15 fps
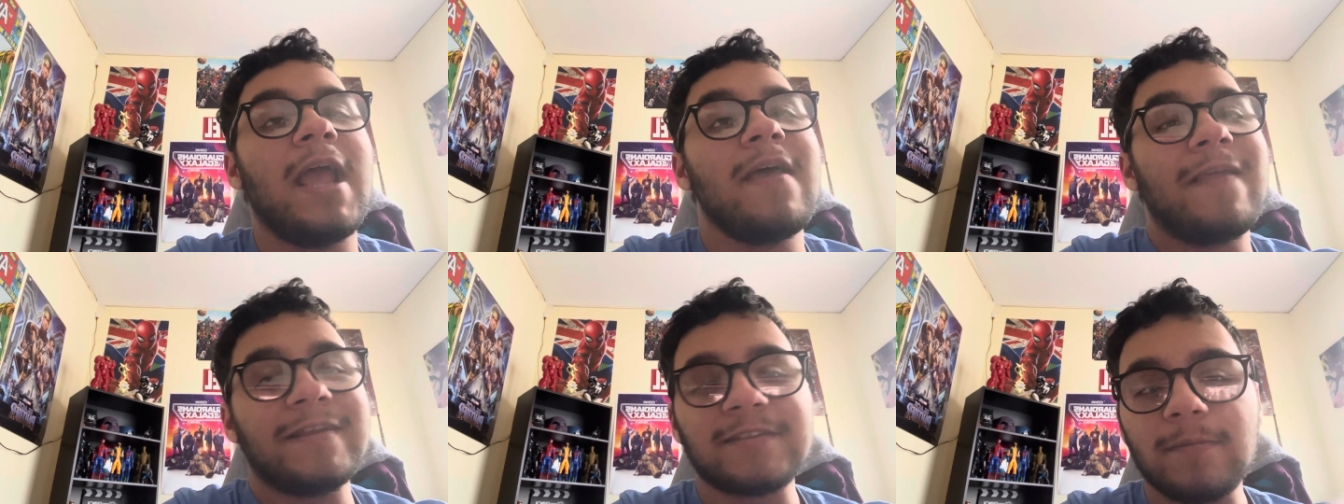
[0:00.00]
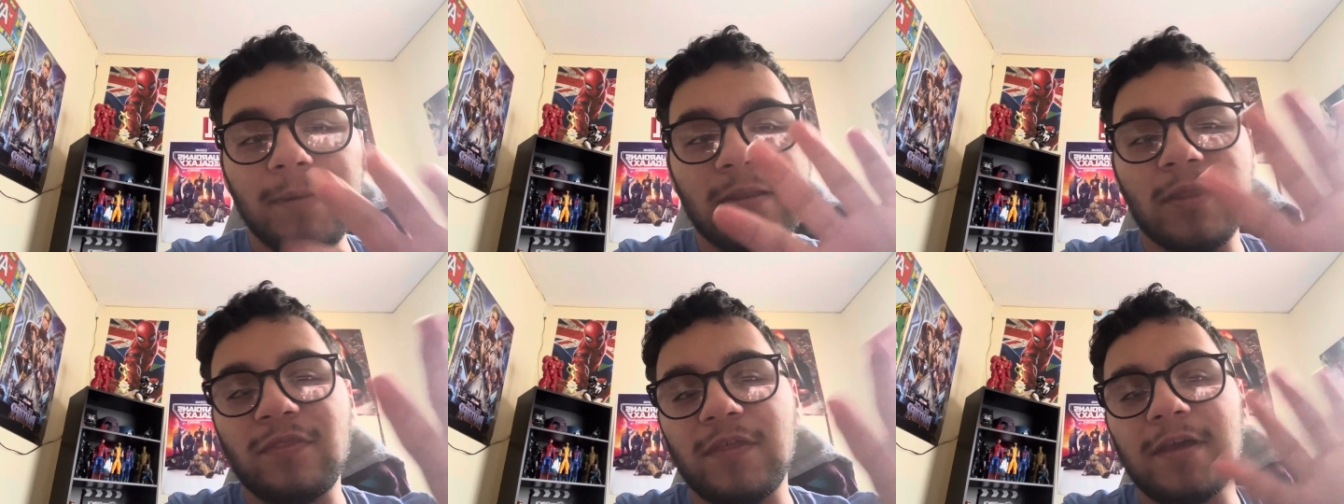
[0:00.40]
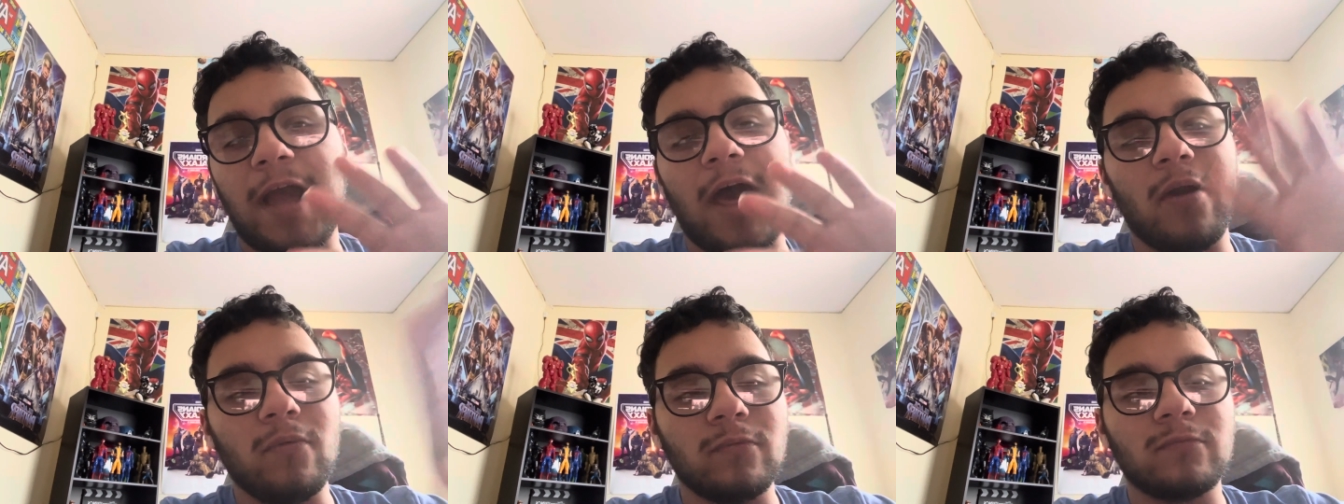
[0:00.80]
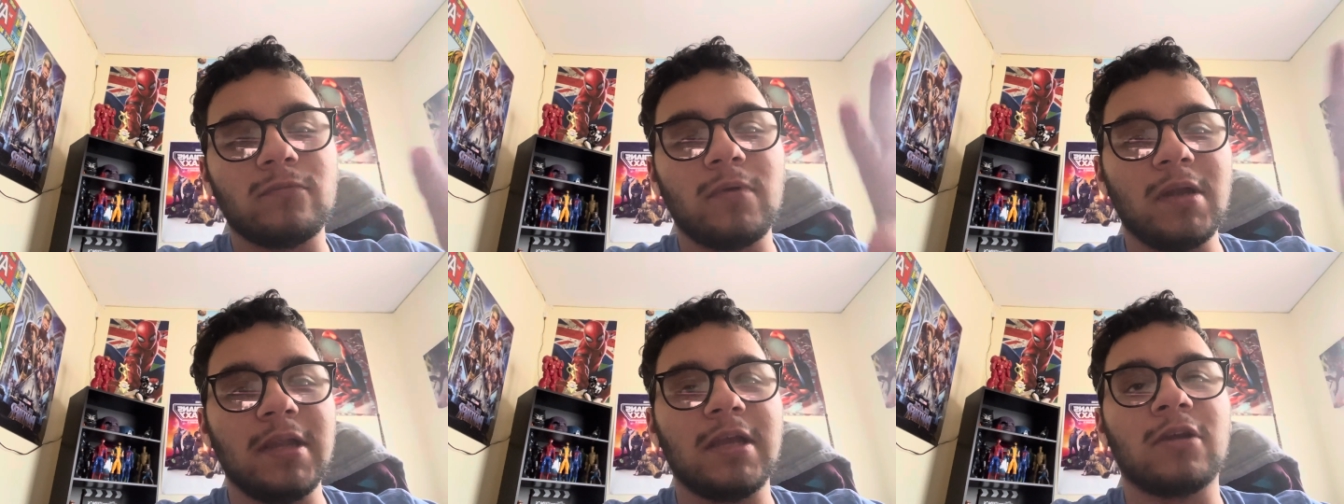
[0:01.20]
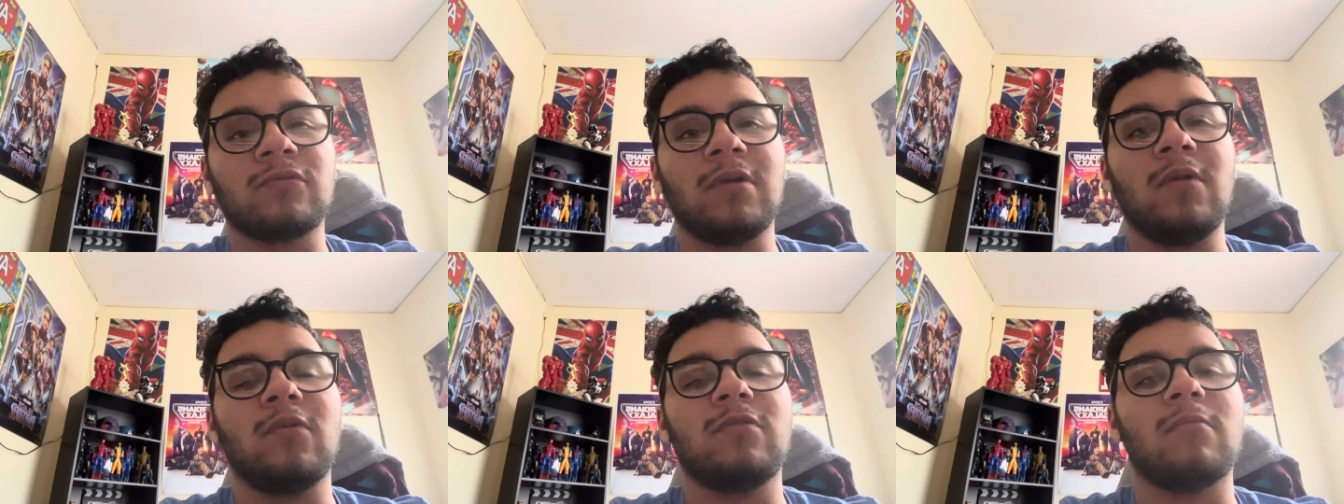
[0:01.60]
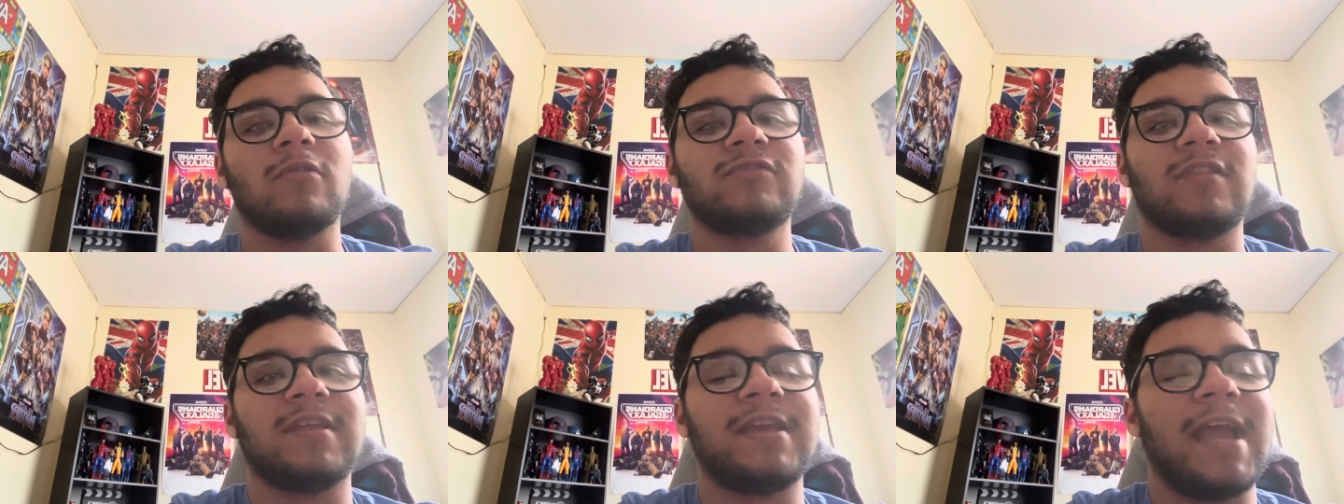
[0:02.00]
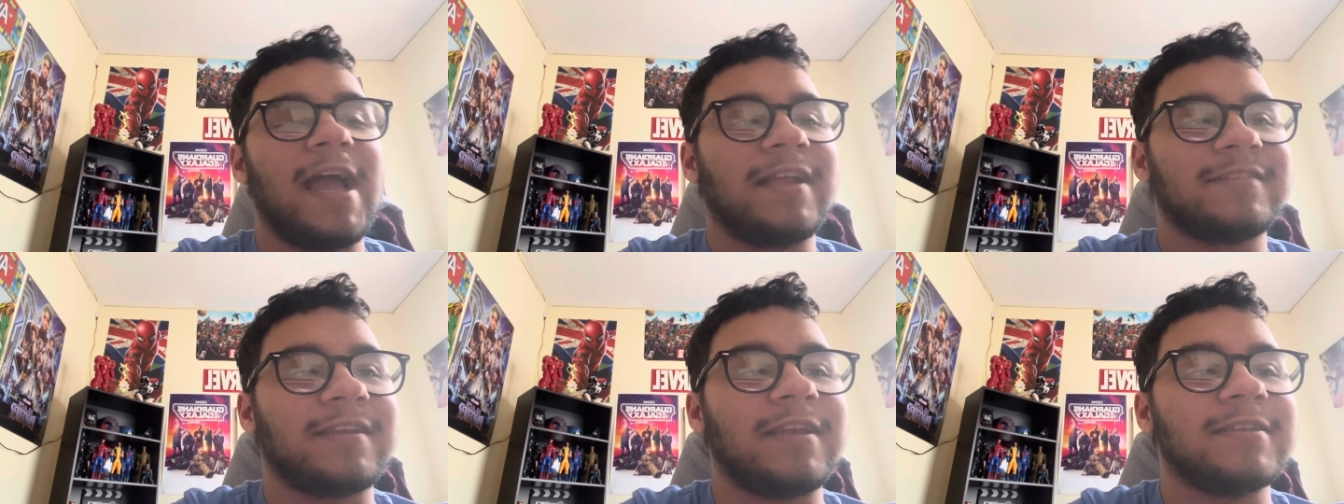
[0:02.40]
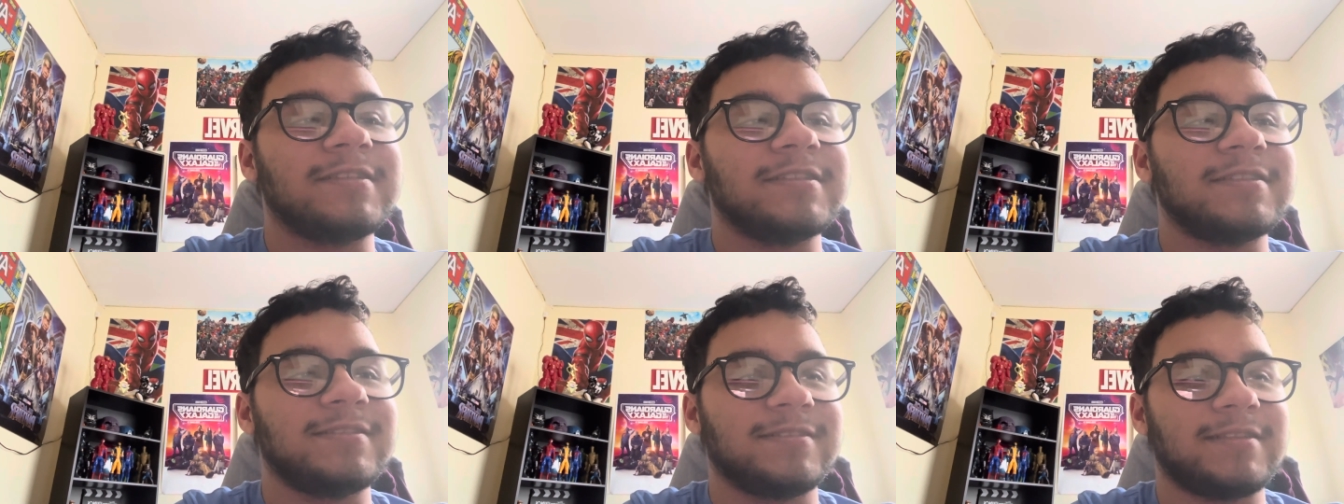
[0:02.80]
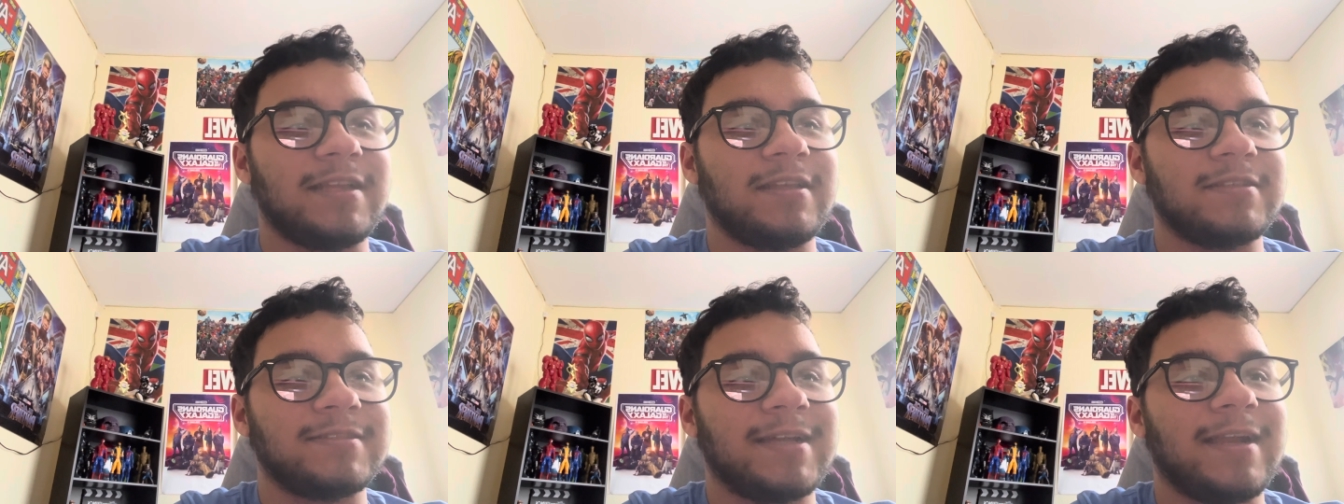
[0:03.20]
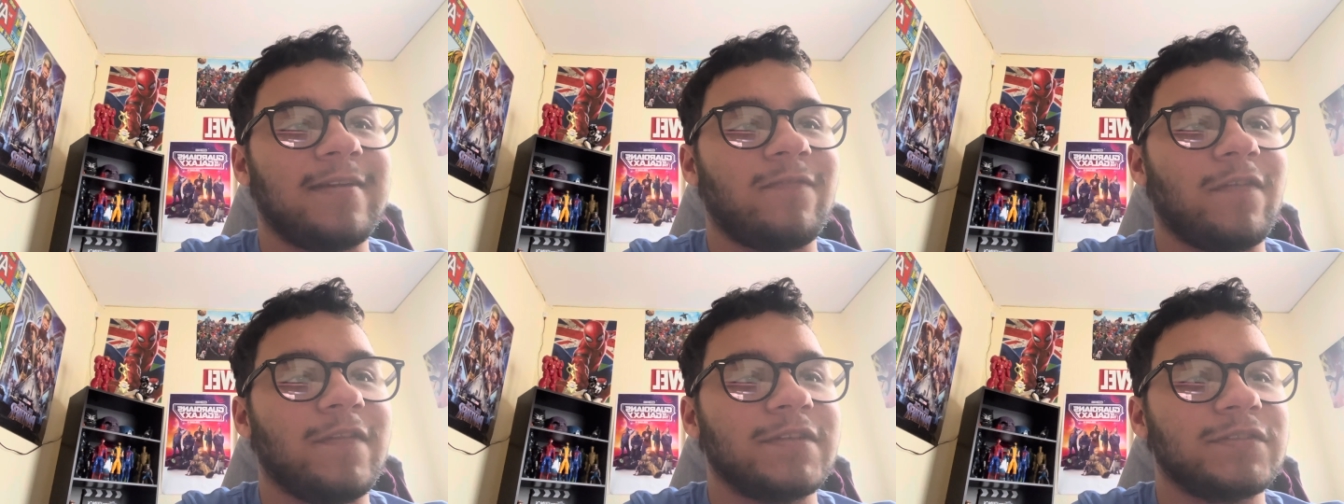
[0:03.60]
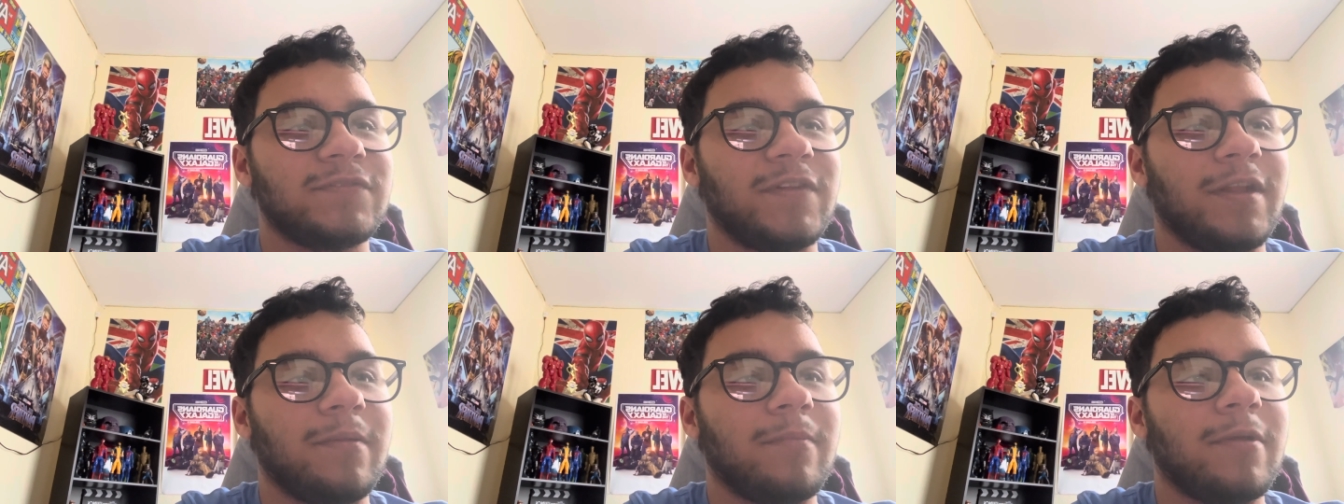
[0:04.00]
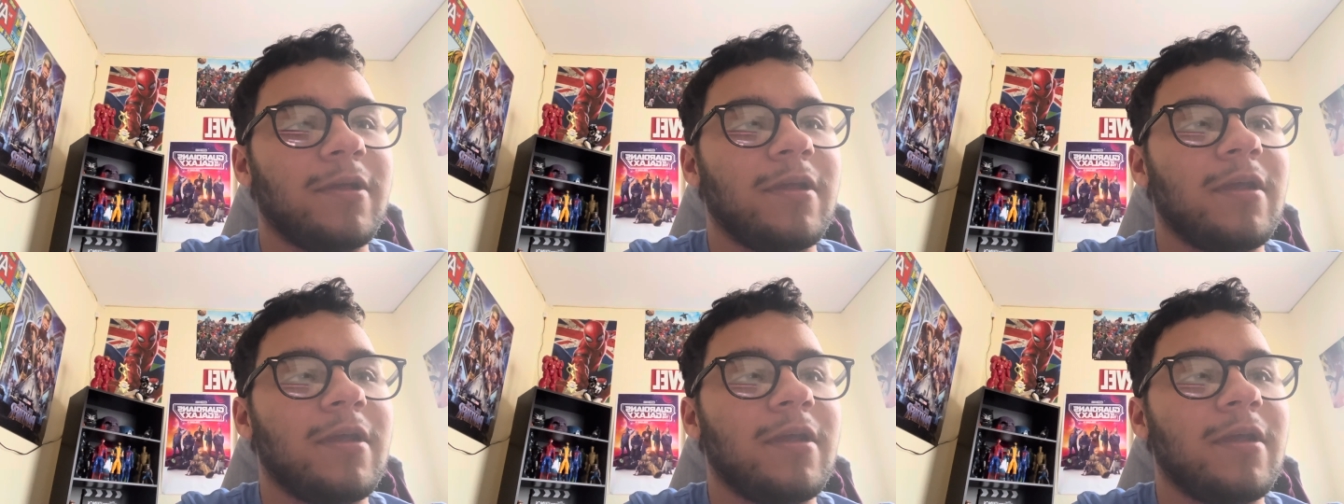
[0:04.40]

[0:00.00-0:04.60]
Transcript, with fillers: That's gonna be the thing. I don't really agree with most of the casting decisions they decided for this film.